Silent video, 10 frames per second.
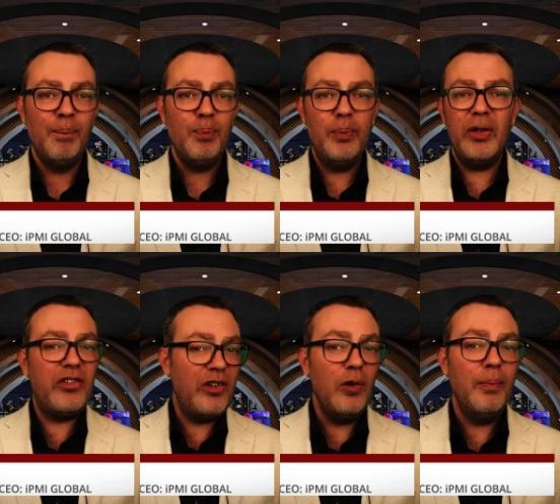But
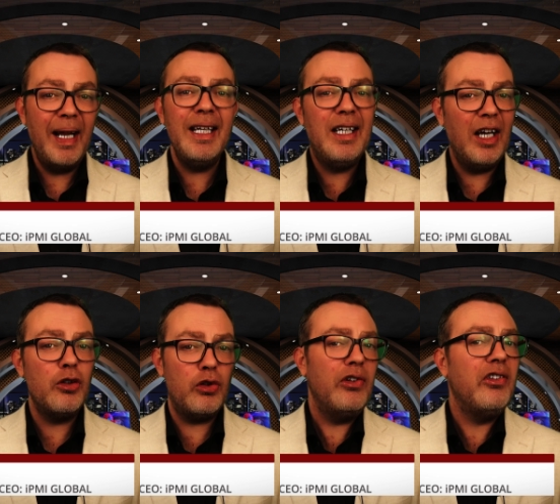still, many
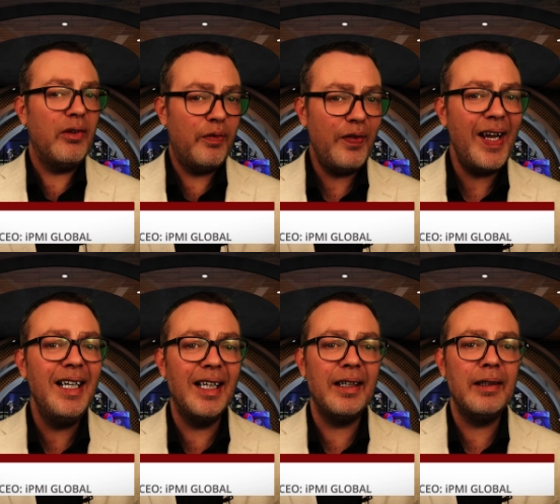countries are
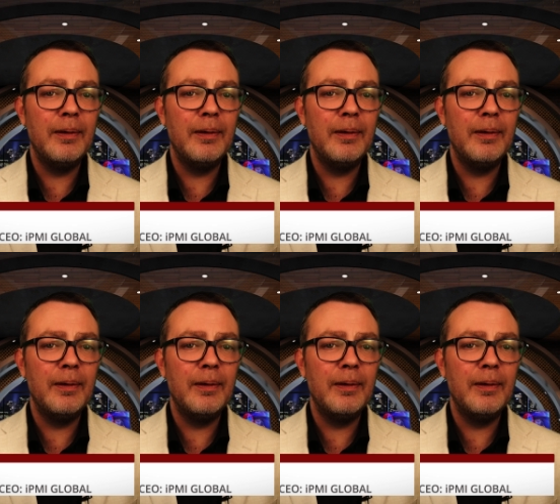failing.